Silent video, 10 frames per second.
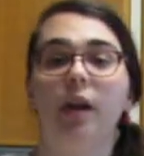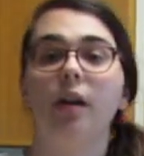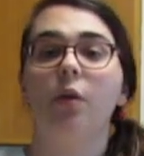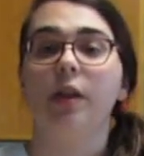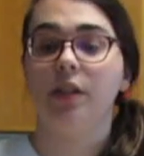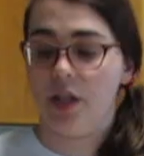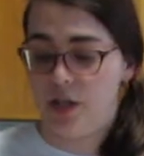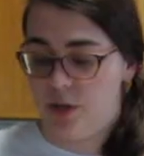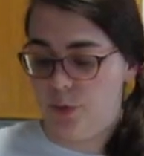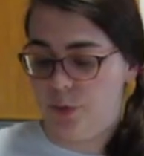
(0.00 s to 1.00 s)
are going to
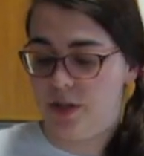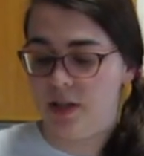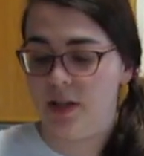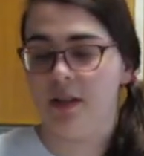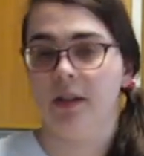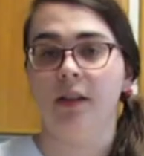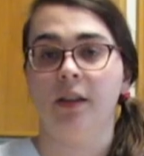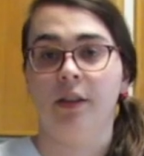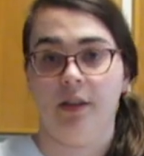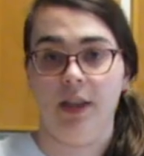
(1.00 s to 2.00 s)
use
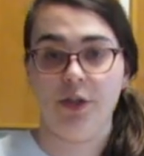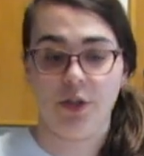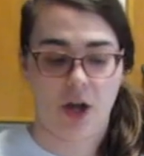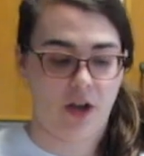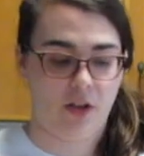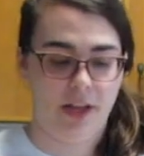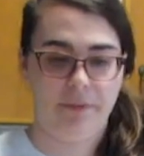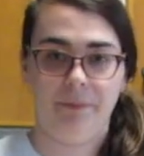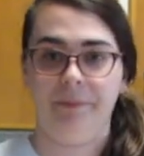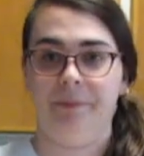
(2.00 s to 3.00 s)
this chocolate
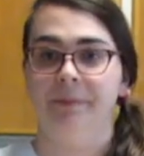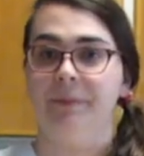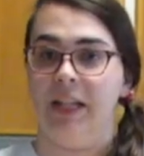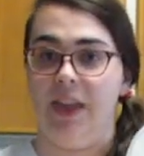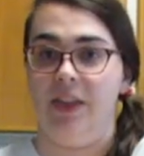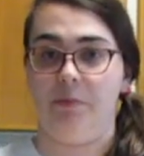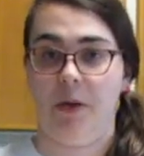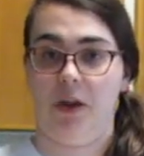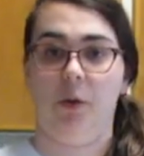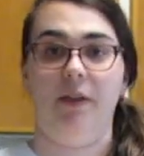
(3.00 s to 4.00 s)
and this
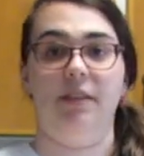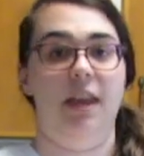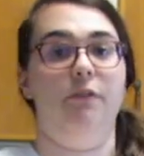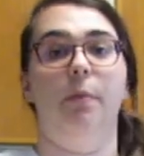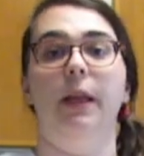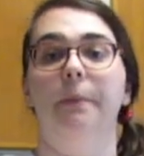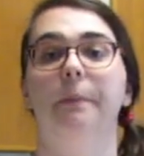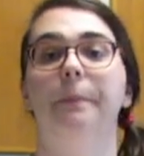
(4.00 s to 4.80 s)
microwave safe plate.